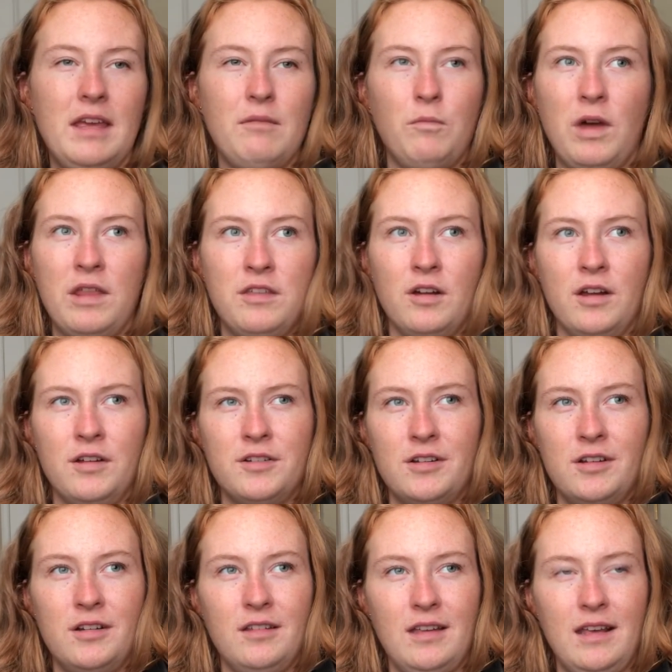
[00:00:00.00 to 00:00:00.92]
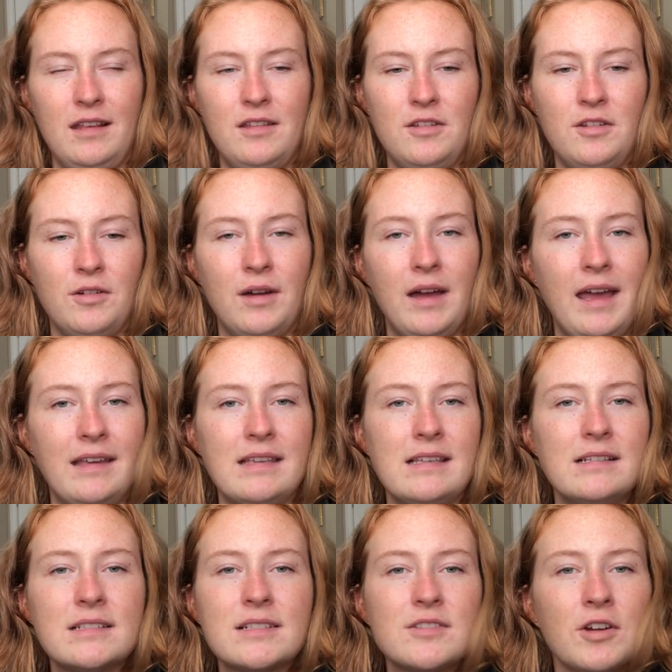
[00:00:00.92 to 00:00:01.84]
whether under like, you know, a
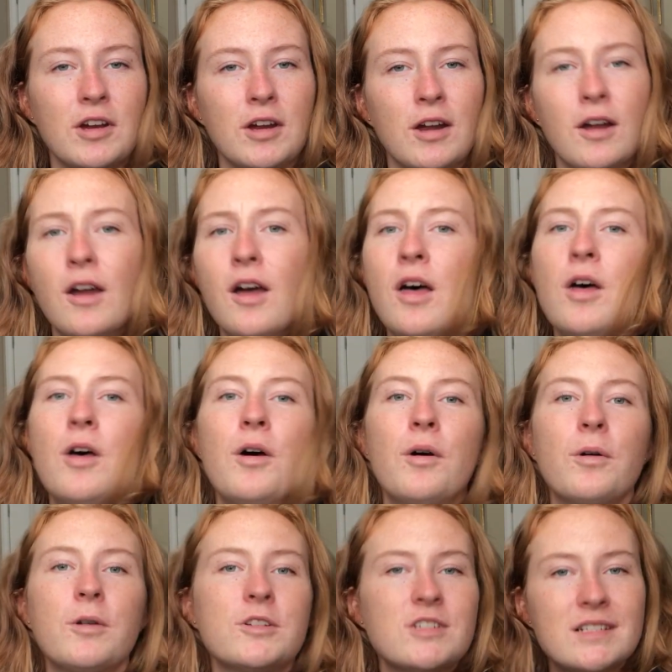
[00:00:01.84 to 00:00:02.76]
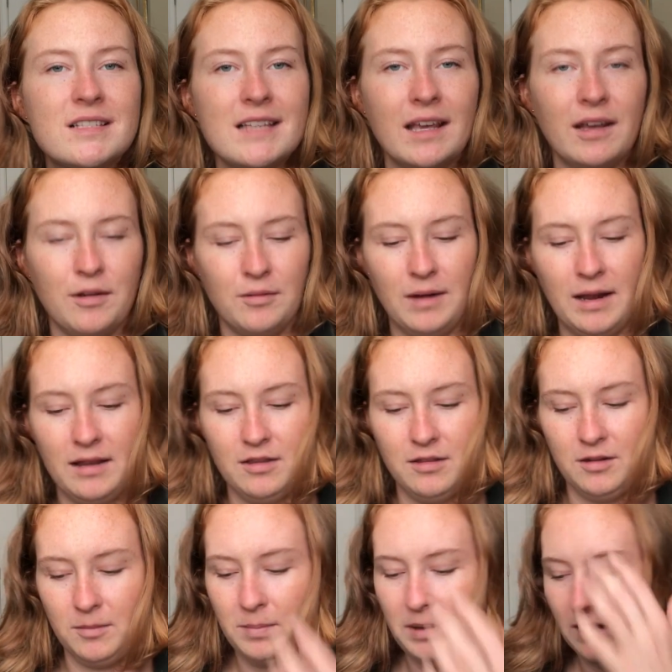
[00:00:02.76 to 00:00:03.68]
hiking skirt or just like a
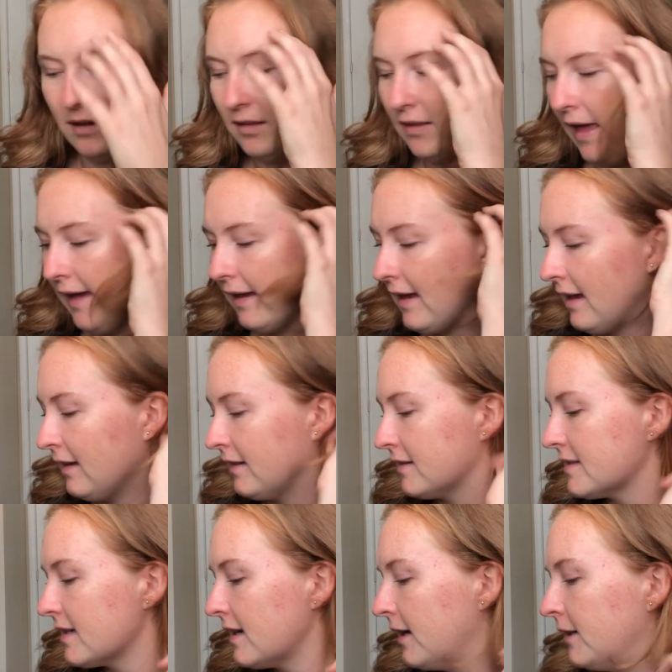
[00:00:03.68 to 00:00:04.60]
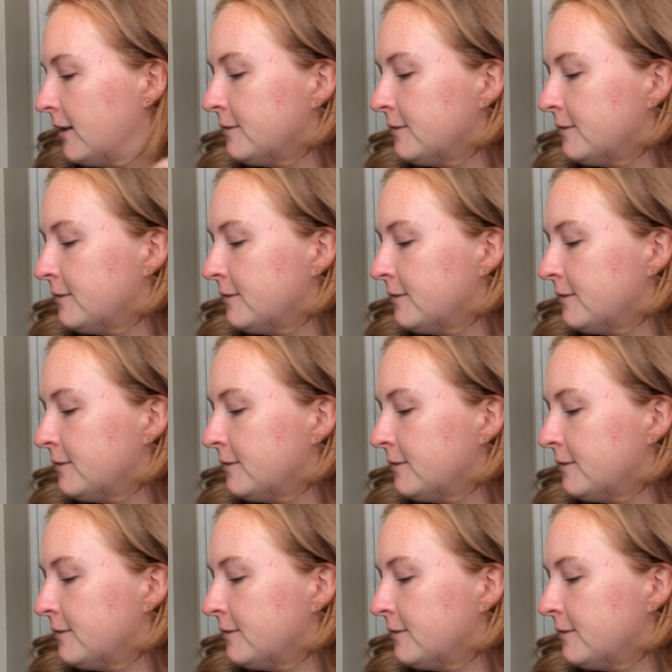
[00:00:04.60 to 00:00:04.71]
regular pair of leggings.